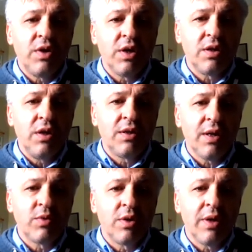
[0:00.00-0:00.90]
We just need
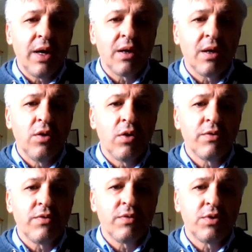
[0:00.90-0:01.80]
something like a
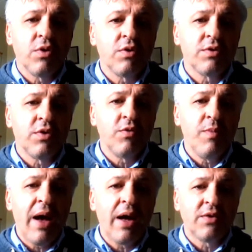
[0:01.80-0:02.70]
log
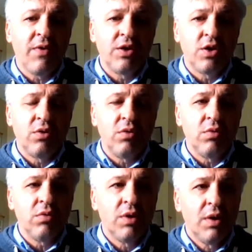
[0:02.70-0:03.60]
softmax function
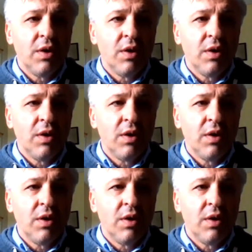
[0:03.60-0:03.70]
to